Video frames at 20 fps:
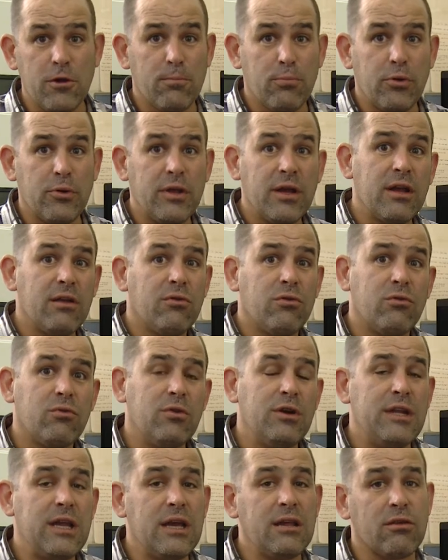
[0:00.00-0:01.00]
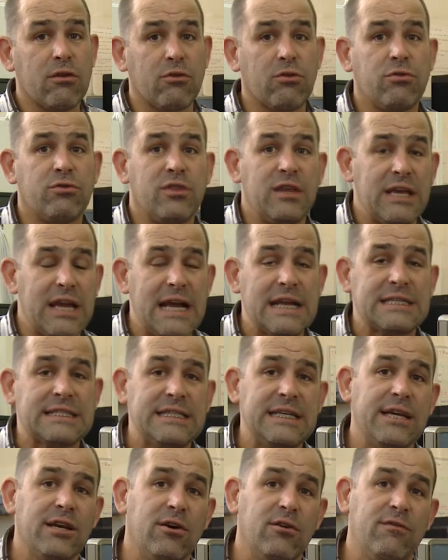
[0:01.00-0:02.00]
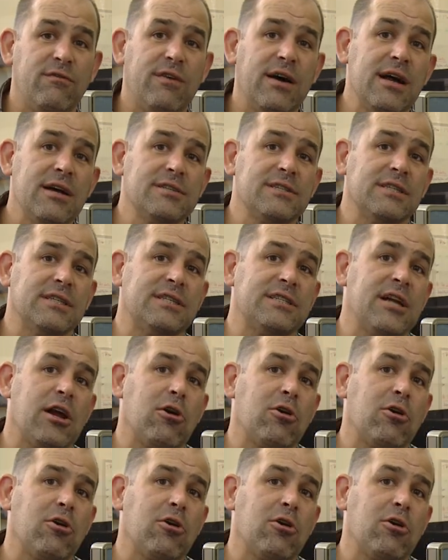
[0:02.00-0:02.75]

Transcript: you're printing in 3D, the STL files, the